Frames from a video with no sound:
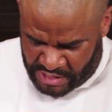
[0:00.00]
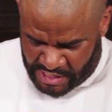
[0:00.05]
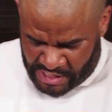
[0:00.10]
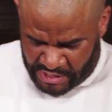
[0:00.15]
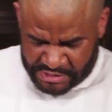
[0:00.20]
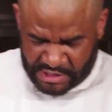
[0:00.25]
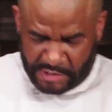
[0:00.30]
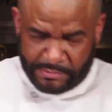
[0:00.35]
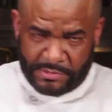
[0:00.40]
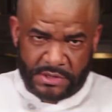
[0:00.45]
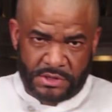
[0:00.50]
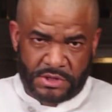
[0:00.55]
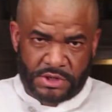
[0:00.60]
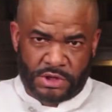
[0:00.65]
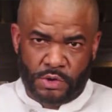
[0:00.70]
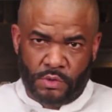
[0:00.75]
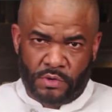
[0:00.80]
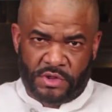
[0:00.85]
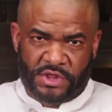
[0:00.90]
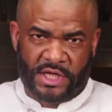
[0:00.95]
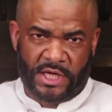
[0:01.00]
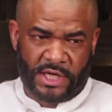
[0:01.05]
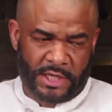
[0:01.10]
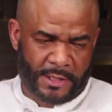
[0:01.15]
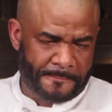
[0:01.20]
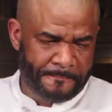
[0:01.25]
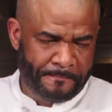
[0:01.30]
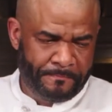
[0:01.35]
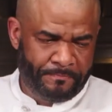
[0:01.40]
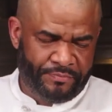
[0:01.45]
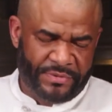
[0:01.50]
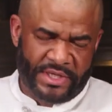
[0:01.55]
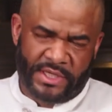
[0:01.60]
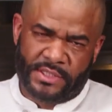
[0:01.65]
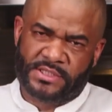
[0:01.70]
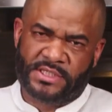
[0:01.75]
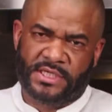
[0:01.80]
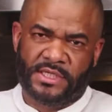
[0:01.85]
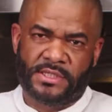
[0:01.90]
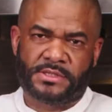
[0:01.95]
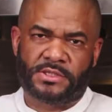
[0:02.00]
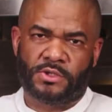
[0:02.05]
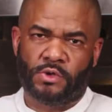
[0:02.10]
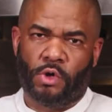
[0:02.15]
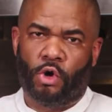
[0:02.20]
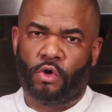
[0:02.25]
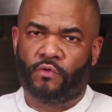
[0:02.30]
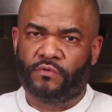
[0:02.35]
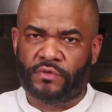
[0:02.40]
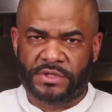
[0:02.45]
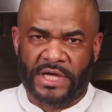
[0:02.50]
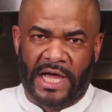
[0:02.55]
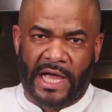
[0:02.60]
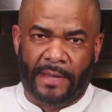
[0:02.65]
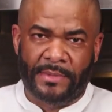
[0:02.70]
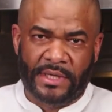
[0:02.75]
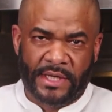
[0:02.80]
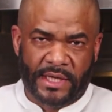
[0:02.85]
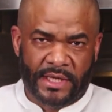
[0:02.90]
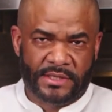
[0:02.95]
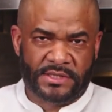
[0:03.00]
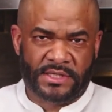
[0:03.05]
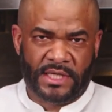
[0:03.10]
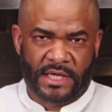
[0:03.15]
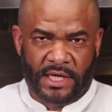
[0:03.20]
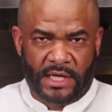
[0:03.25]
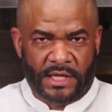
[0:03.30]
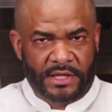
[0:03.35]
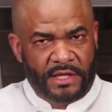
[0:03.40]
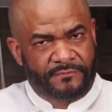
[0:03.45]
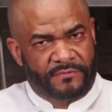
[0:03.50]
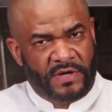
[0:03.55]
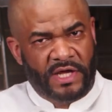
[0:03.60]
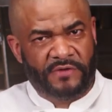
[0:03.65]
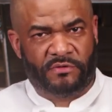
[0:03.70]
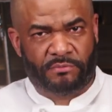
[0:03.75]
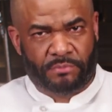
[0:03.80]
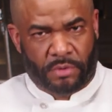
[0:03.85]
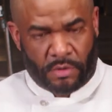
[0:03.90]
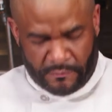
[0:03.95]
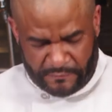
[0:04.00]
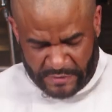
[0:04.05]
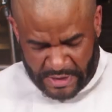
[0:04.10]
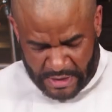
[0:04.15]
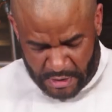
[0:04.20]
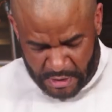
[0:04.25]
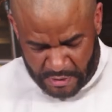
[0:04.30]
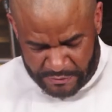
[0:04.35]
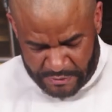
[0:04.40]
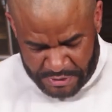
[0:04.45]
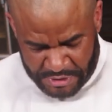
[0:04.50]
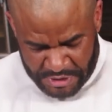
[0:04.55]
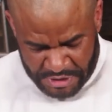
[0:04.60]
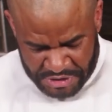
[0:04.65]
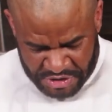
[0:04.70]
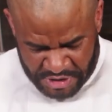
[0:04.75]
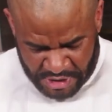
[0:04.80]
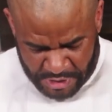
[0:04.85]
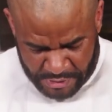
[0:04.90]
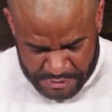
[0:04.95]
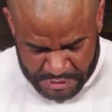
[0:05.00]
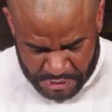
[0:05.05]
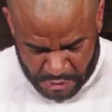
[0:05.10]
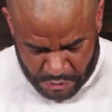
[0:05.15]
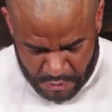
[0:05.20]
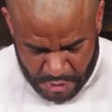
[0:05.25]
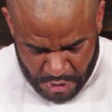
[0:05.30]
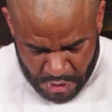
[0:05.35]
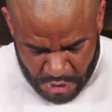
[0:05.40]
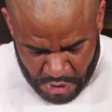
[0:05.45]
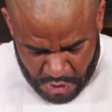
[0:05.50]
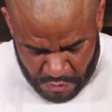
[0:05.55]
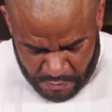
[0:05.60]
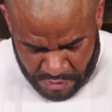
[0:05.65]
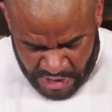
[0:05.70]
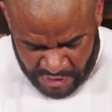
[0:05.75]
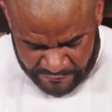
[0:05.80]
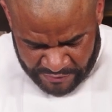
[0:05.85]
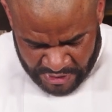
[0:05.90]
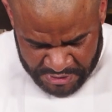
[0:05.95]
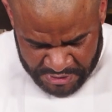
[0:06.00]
you have something too thick, it tends to over dominate the flavor profile of the dish there. So we have